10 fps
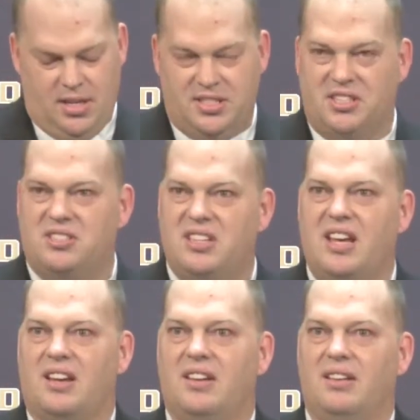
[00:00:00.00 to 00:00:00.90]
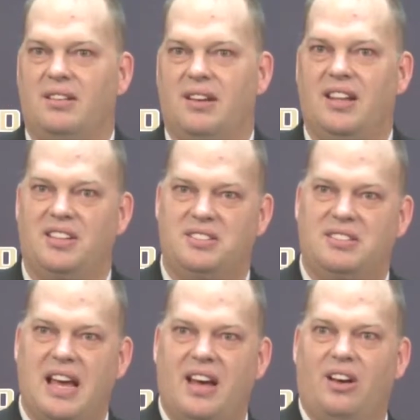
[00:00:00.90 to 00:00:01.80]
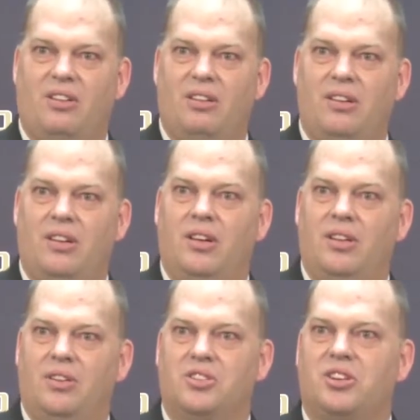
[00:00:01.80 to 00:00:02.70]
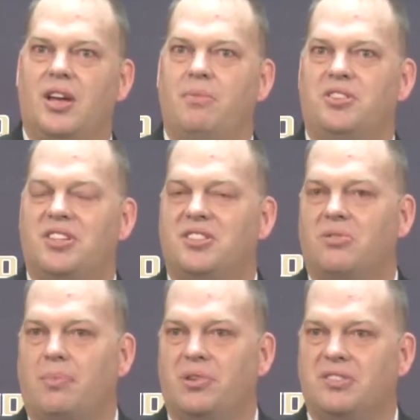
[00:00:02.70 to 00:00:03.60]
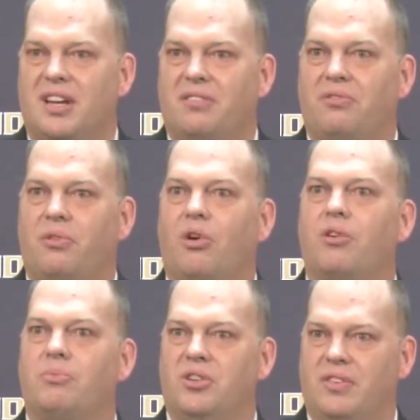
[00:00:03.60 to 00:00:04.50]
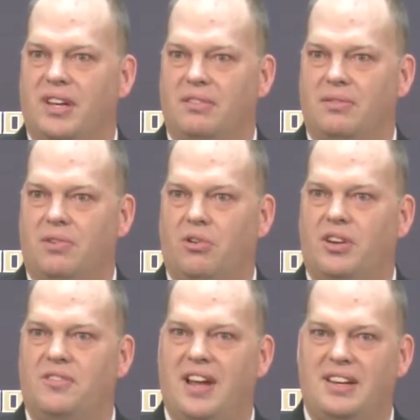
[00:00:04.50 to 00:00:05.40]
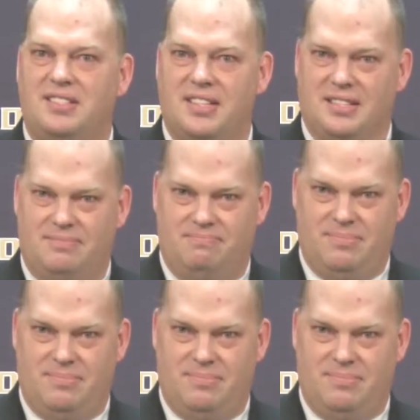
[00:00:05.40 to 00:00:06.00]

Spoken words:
To seek and the sail, those are images that represent forward moving, forward advancing.